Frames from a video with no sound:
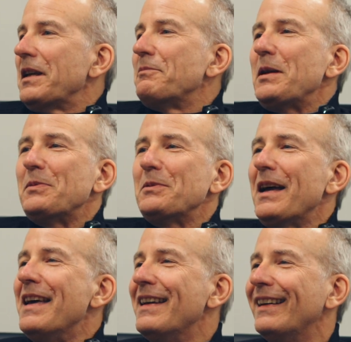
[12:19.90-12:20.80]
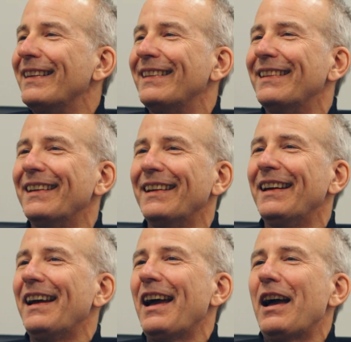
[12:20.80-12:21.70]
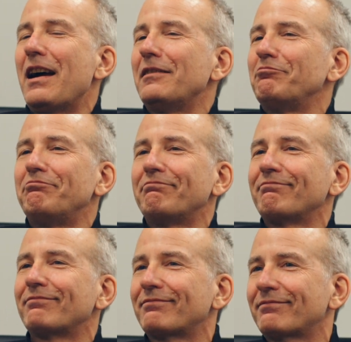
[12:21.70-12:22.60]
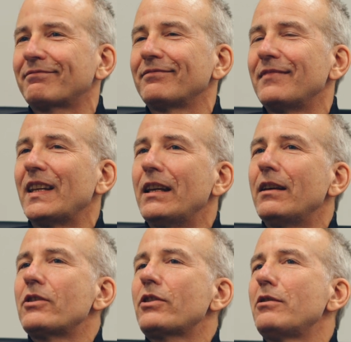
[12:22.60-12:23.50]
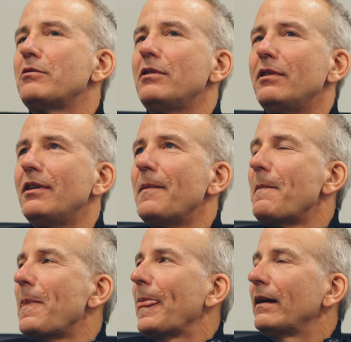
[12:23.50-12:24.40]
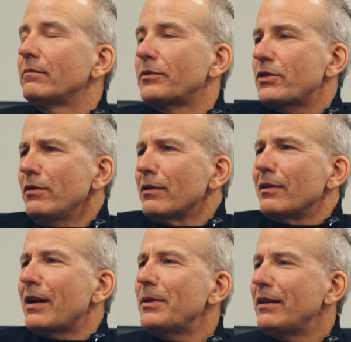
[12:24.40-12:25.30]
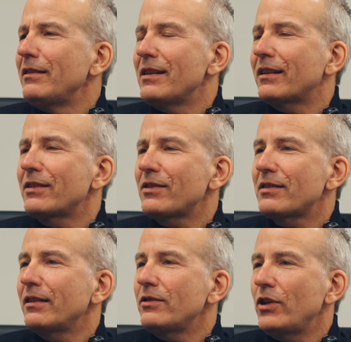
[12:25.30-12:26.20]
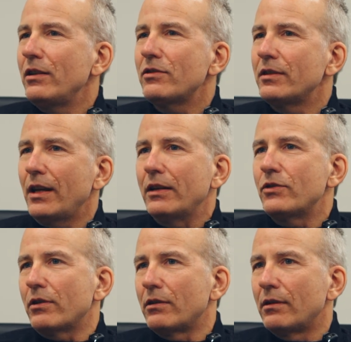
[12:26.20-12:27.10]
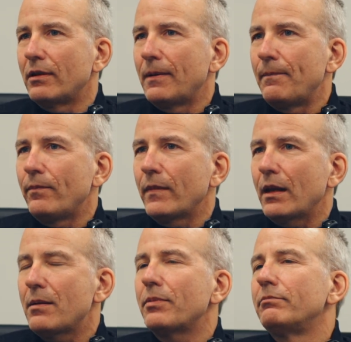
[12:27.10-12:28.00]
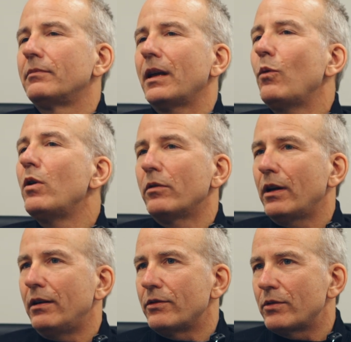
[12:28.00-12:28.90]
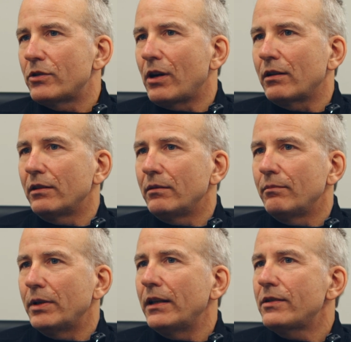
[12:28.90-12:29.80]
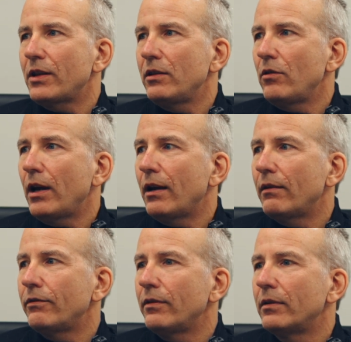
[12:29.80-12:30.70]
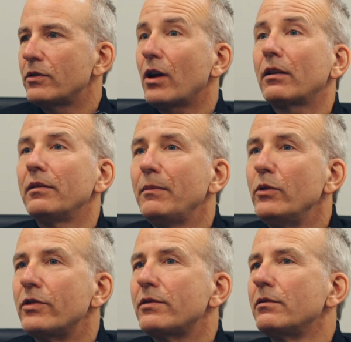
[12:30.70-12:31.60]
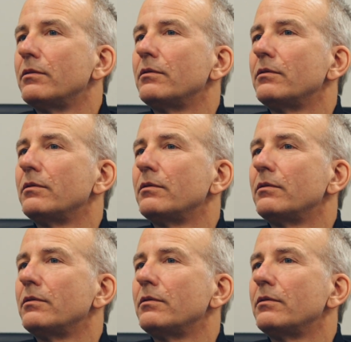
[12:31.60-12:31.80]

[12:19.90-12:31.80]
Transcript: If you wanted to experiment with it, is there any application to it? So, sure. I mean, because it, it's going to change the texture. Um, it won't on chocolate, but let's say you have chocolate mousse,